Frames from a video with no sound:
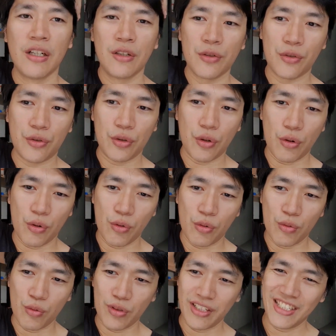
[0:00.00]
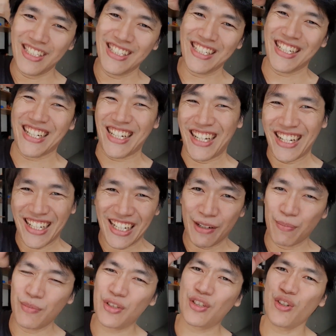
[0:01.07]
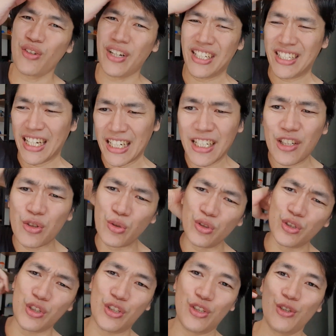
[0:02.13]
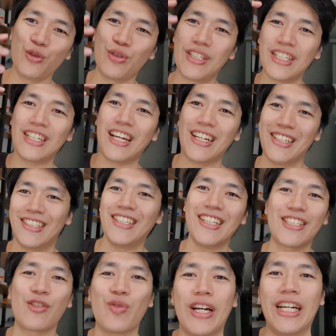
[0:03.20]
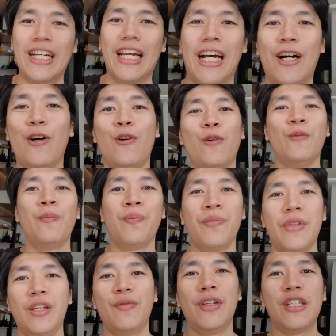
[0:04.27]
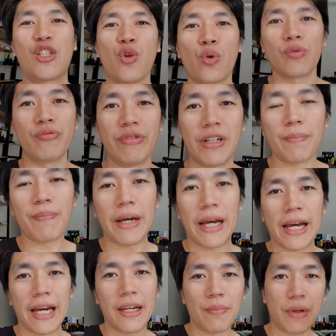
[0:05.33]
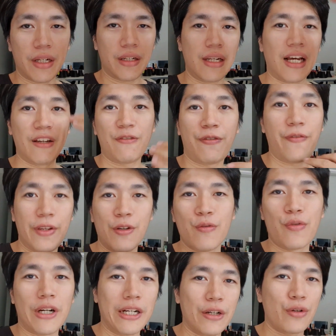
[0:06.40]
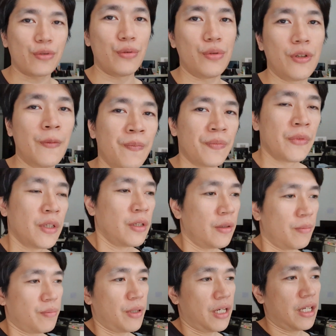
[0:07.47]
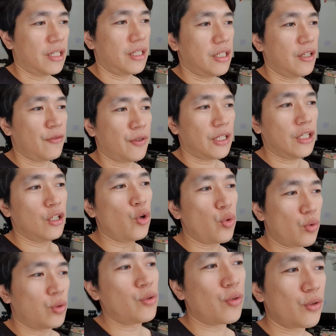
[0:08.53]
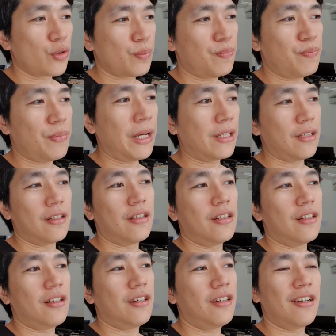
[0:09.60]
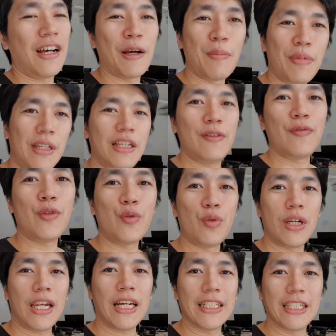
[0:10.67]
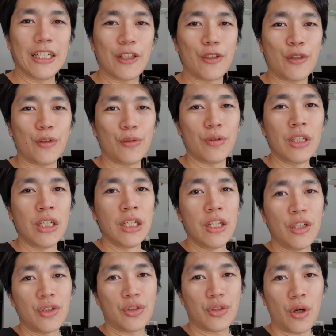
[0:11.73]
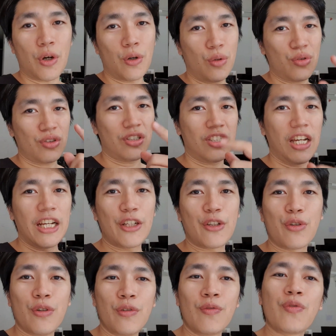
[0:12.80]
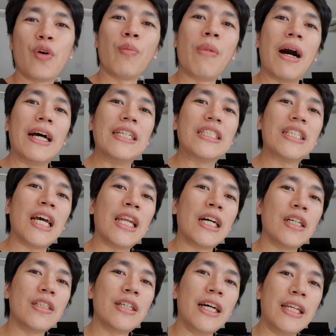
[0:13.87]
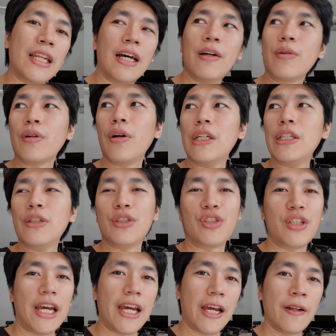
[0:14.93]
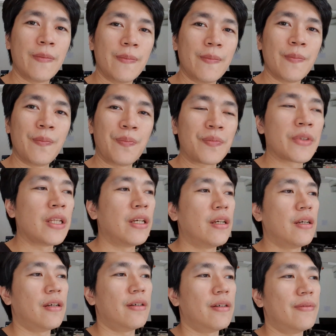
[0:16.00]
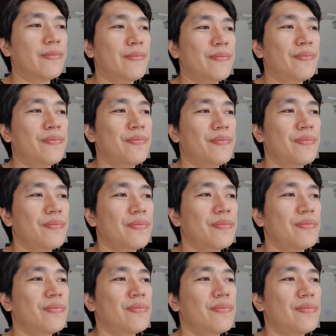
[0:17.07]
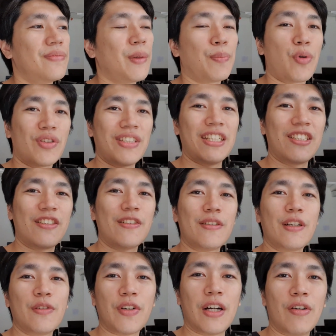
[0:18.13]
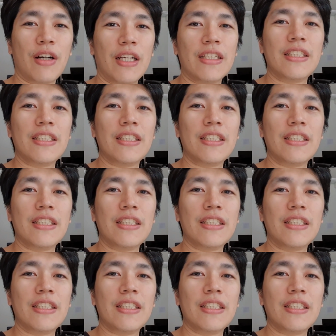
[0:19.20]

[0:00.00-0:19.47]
So yeah, I'm so excited to use it like this right now. Even it looks really bad, but I feel very good. But if it look better, I believe you will like it too. So stay tuned for my channel, and I'm going to share the process of how I